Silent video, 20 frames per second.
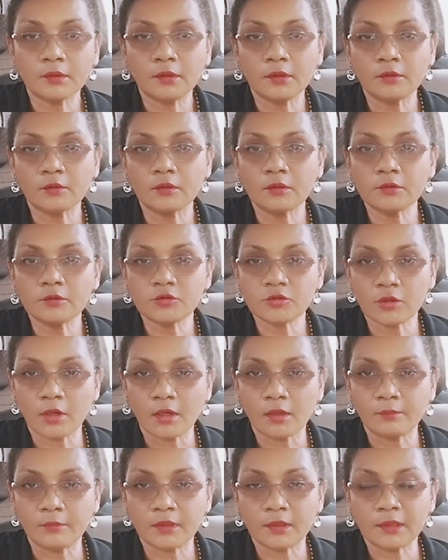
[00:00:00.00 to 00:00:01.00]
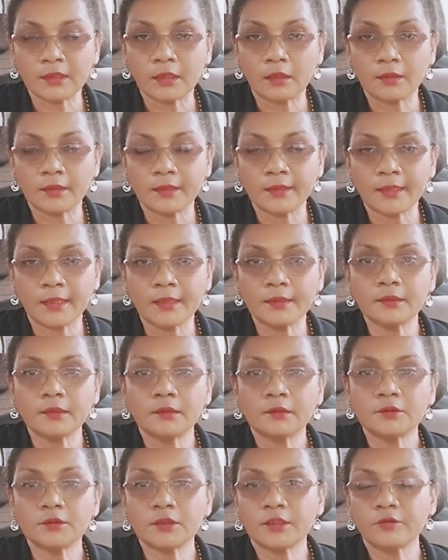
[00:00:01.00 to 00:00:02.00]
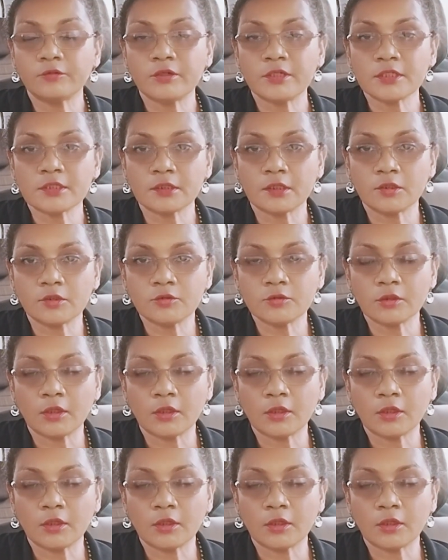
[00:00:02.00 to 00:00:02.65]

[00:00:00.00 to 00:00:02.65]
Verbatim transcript: you know, trauma and all of that, generational